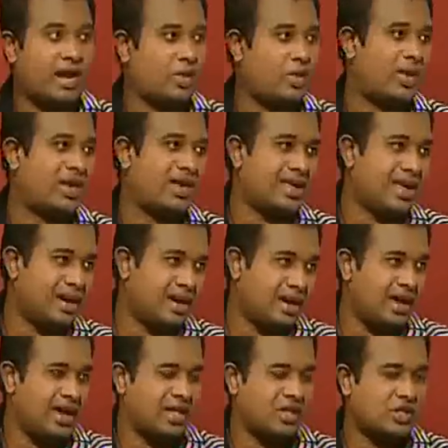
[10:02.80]
at a very
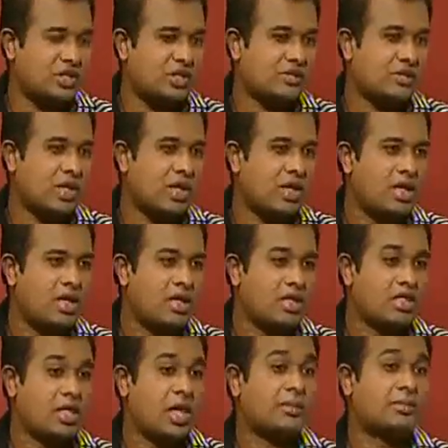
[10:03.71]
young age.
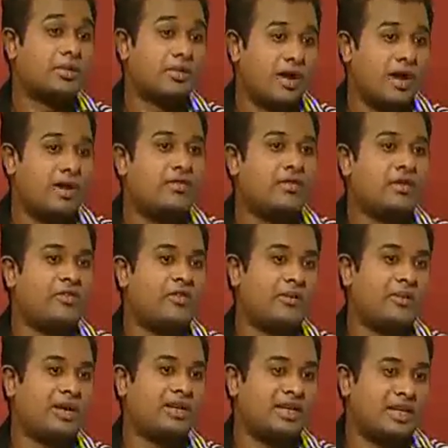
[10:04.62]
So I'm grateful
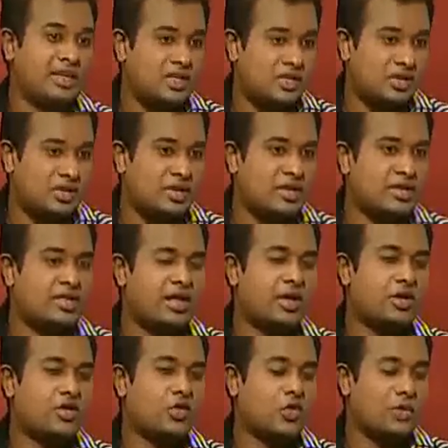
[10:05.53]
for my teachers
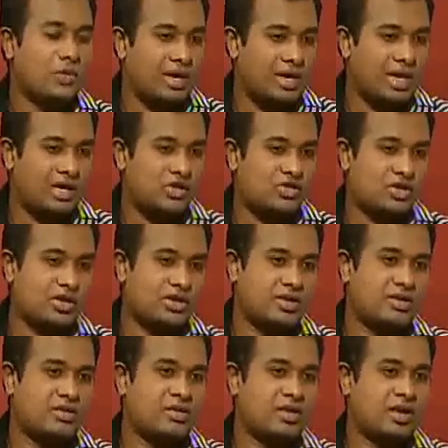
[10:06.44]
and my
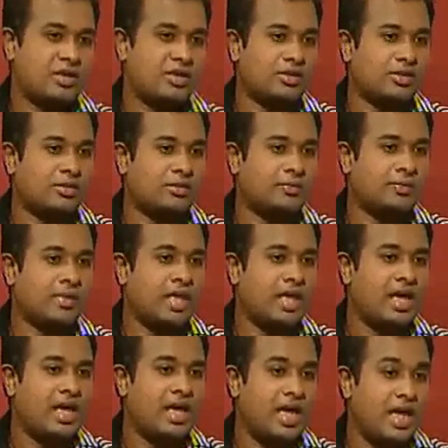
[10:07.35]
lecturers and
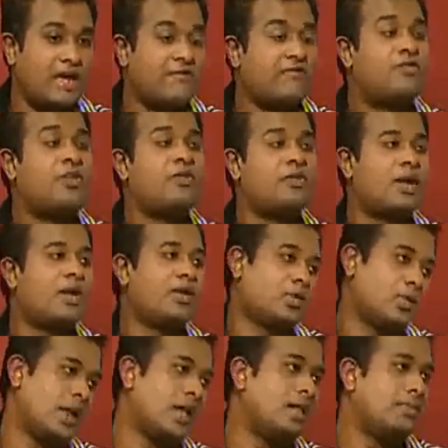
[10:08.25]
everyone
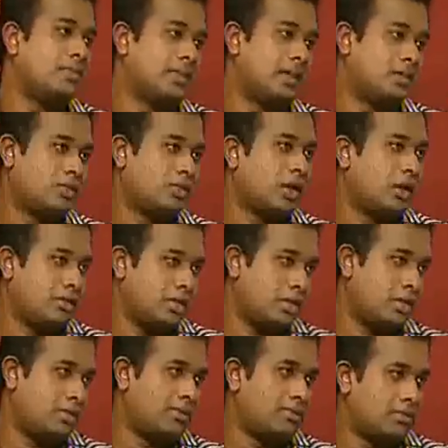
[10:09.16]
who helped me to come
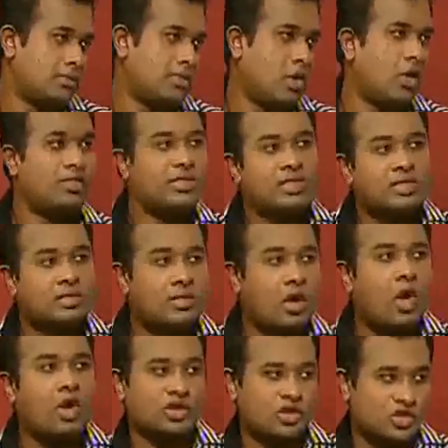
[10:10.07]
on this
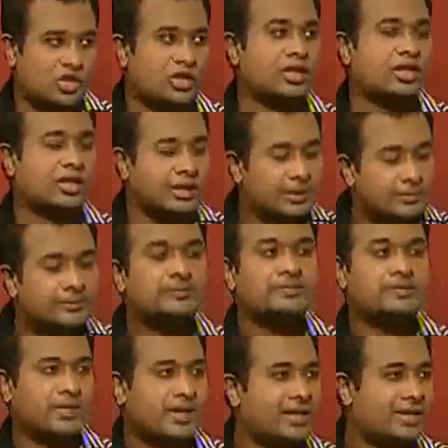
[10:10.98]
long journey.
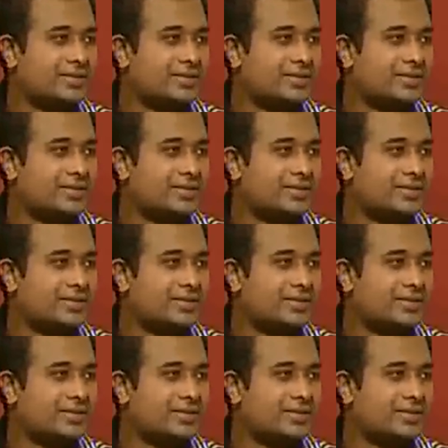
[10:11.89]
Yeah.